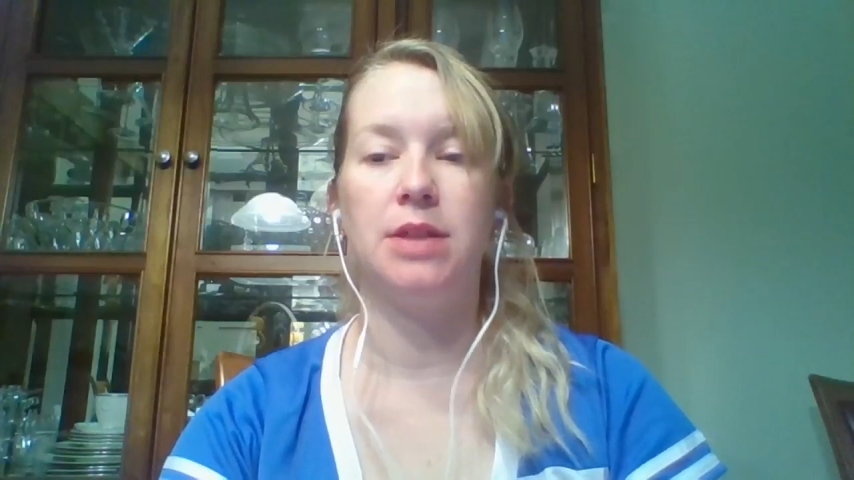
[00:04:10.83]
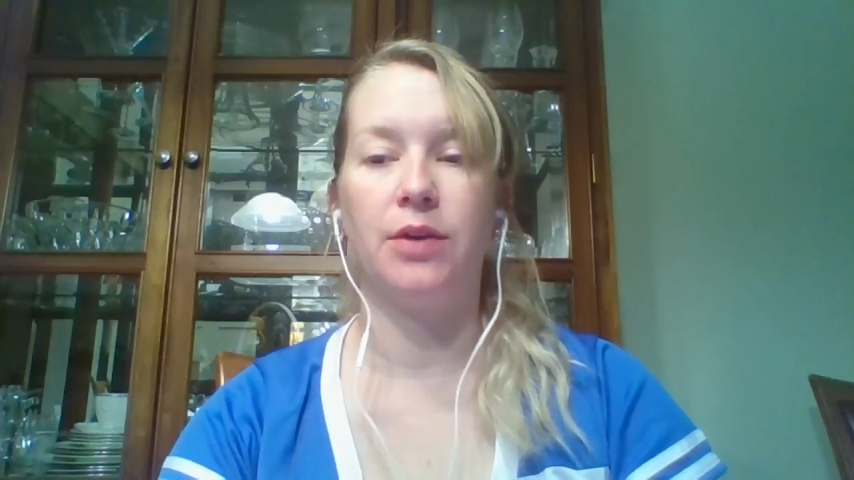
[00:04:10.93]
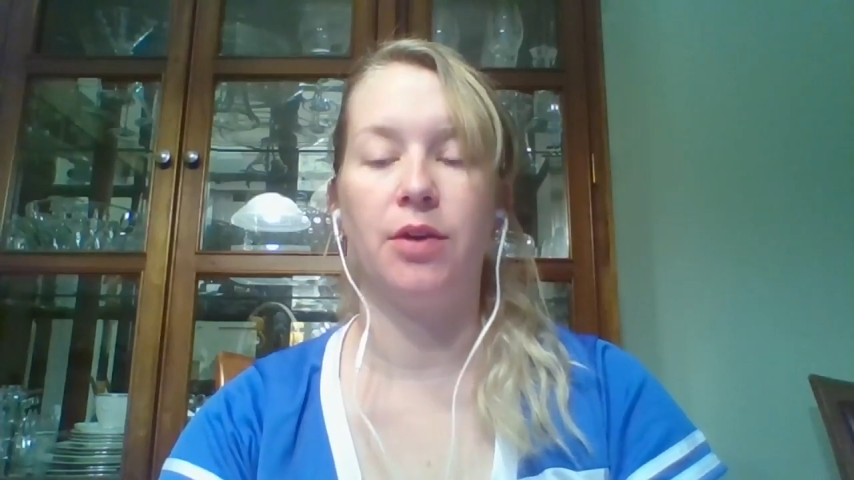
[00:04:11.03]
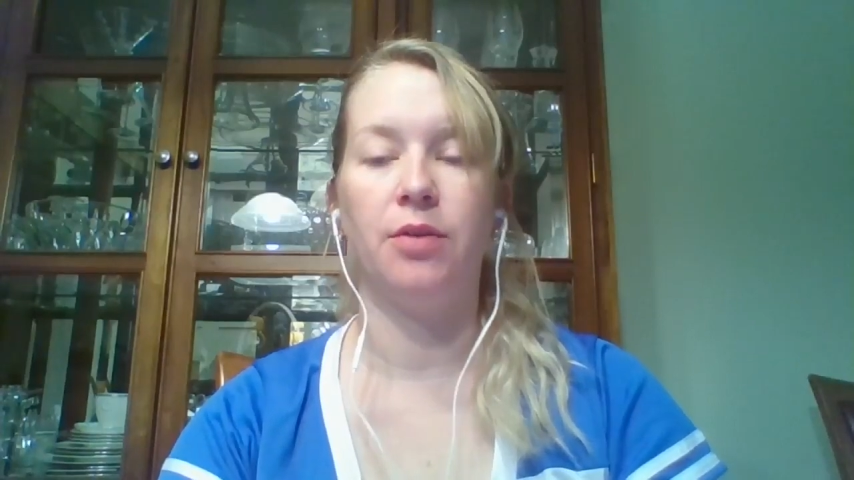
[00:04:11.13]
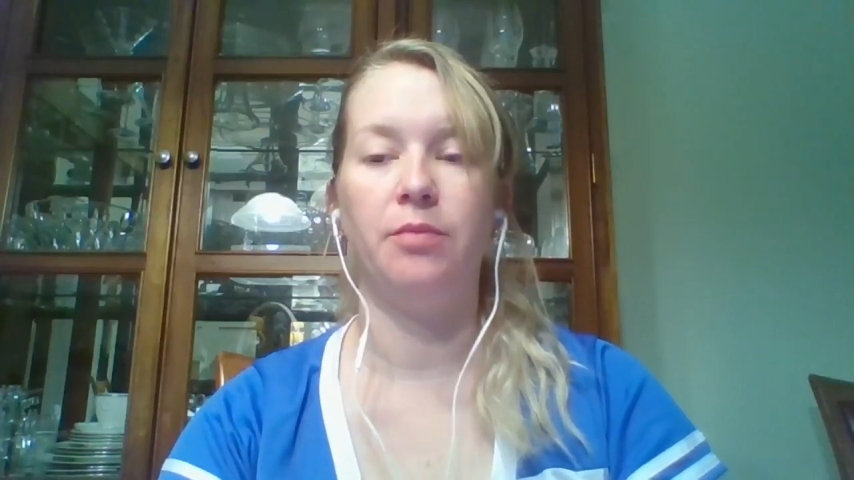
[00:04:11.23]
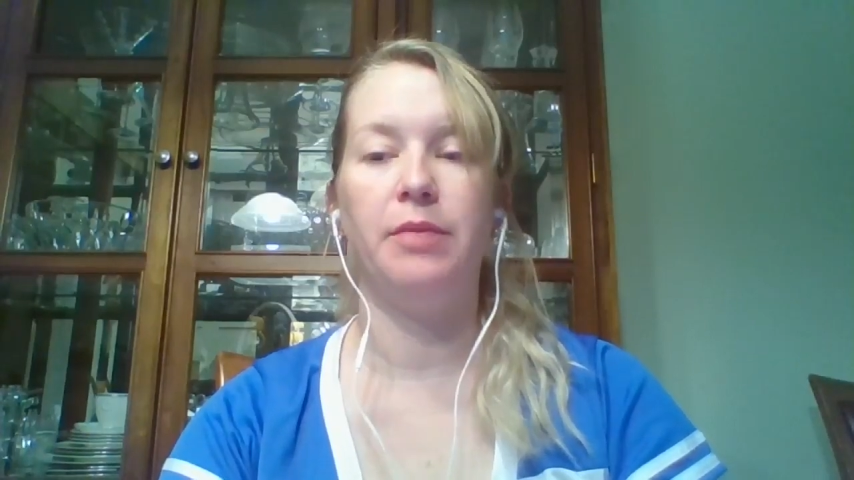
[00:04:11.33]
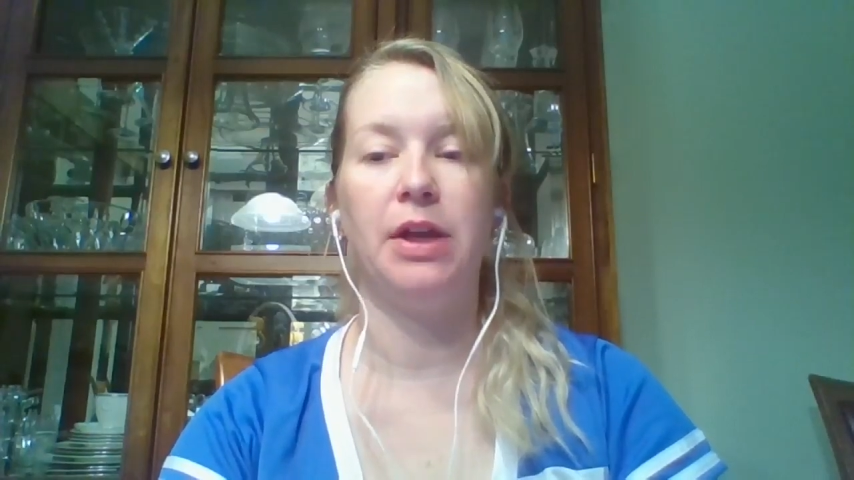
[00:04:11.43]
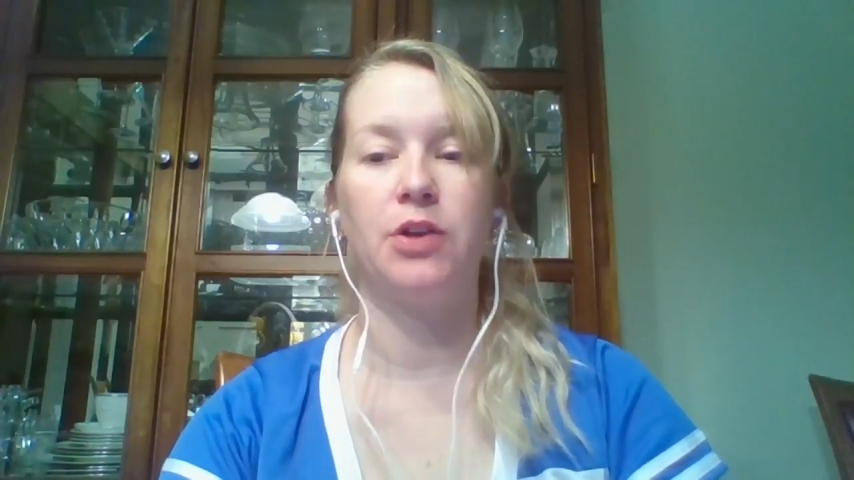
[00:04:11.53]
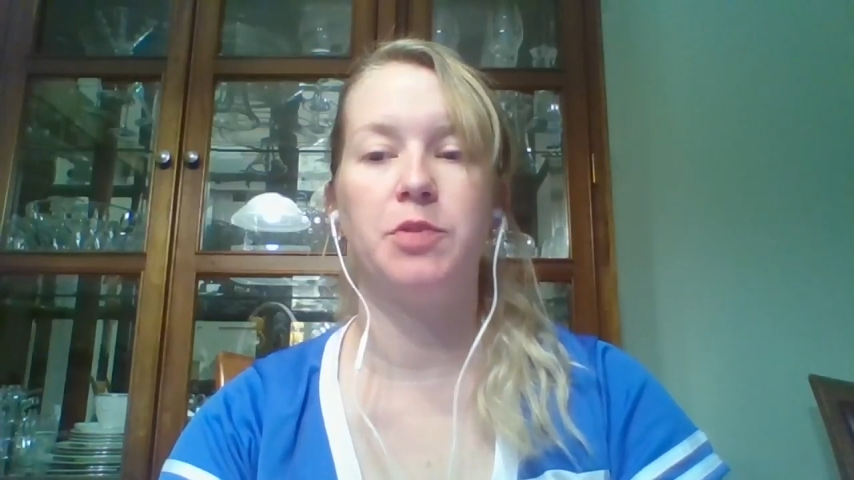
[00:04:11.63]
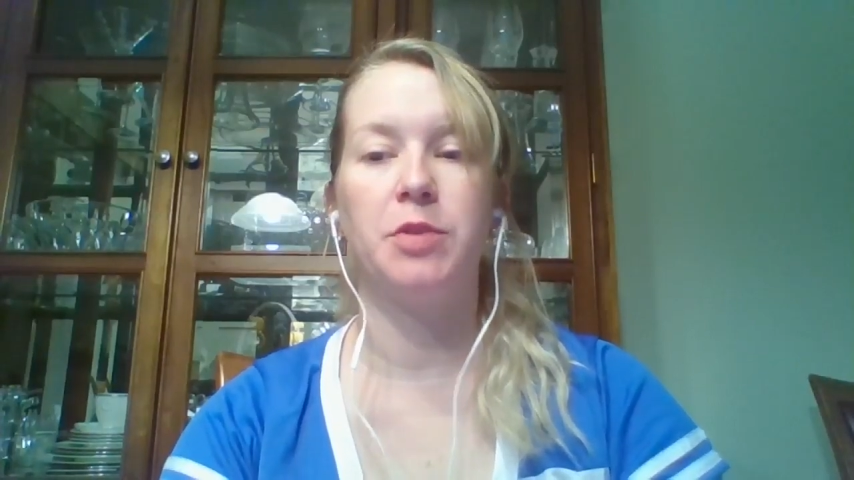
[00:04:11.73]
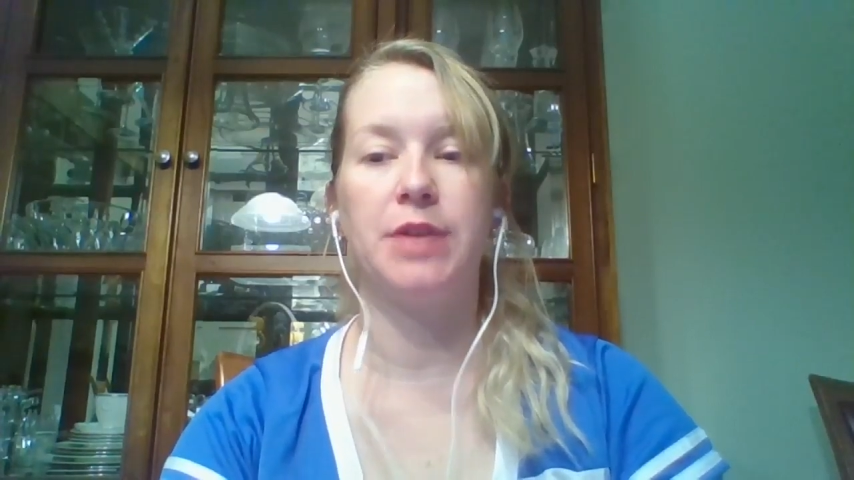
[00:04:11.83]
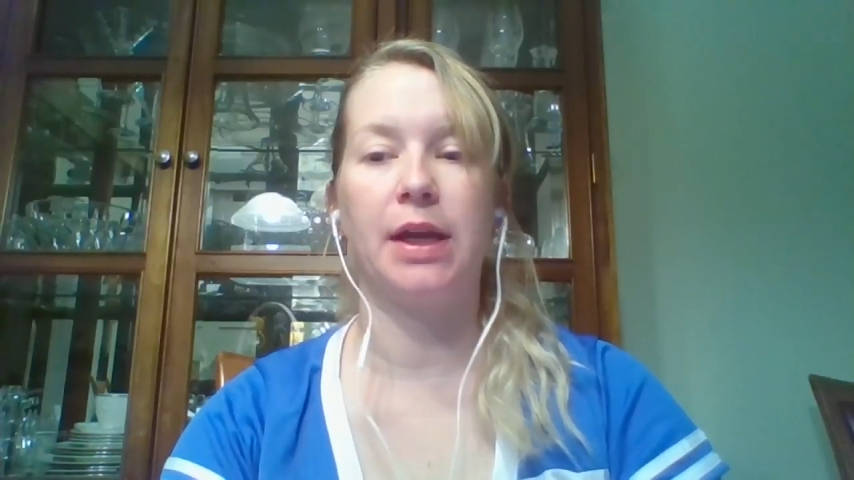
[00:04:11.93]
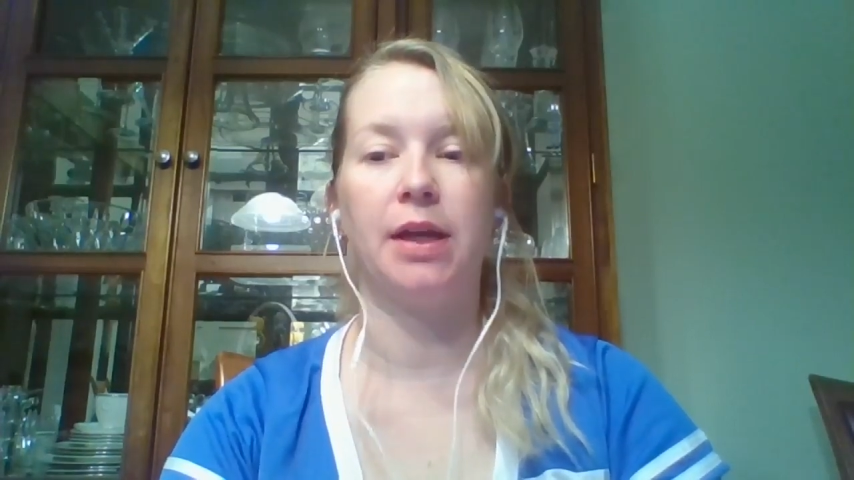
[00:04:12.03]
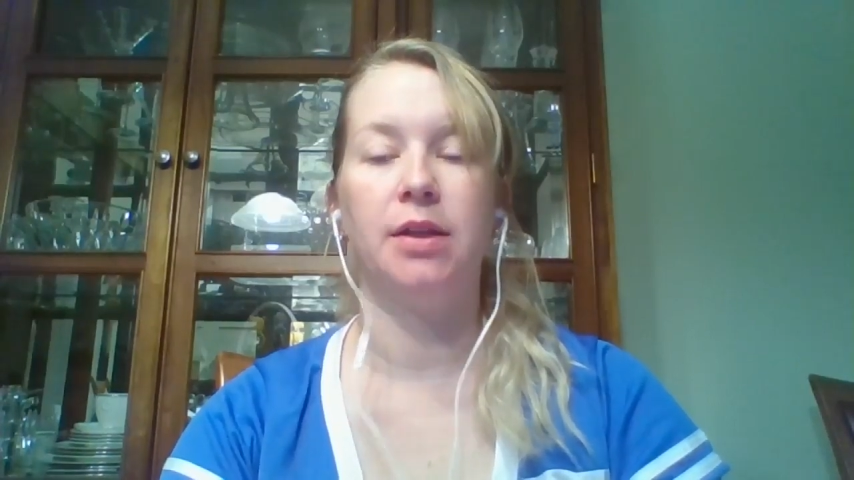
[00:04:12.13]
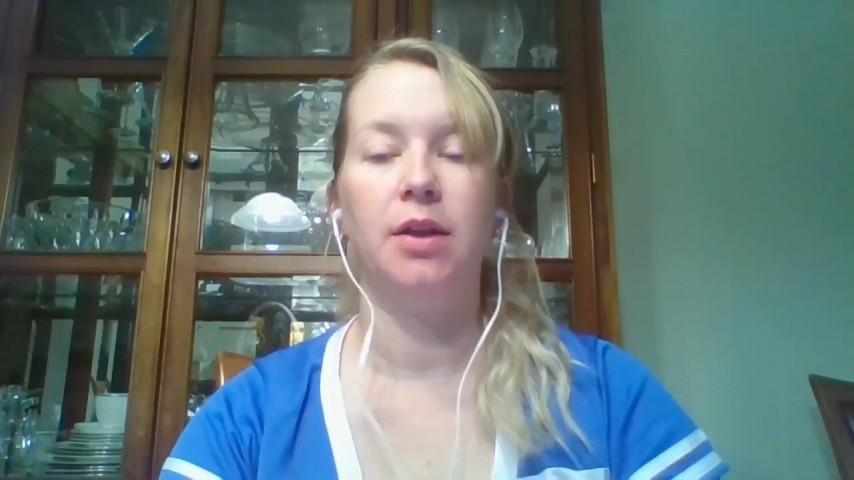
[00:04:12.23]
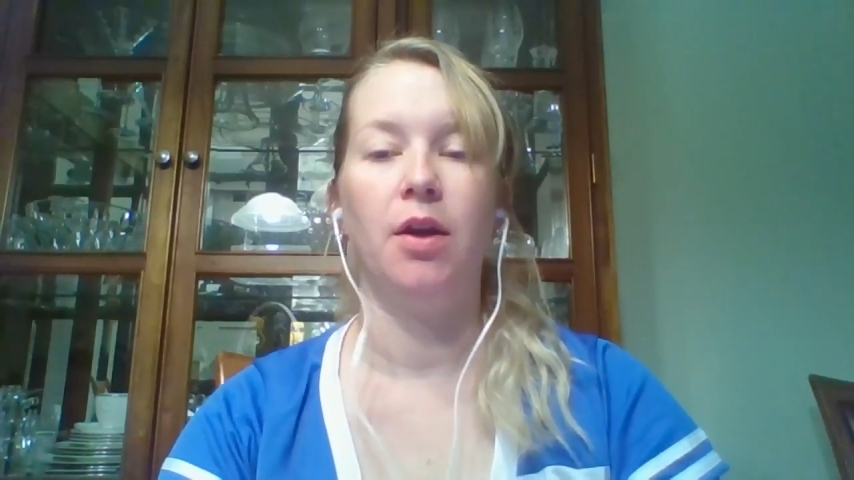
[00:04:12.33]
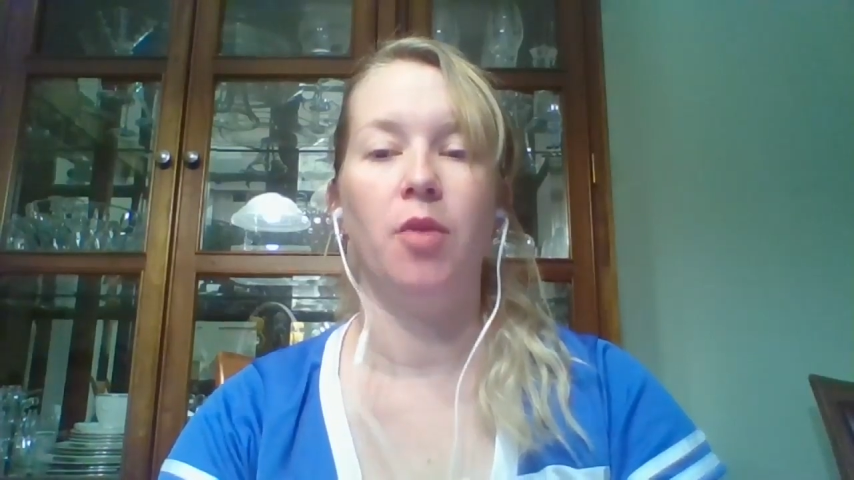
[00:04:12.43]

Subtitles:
0 meters per second.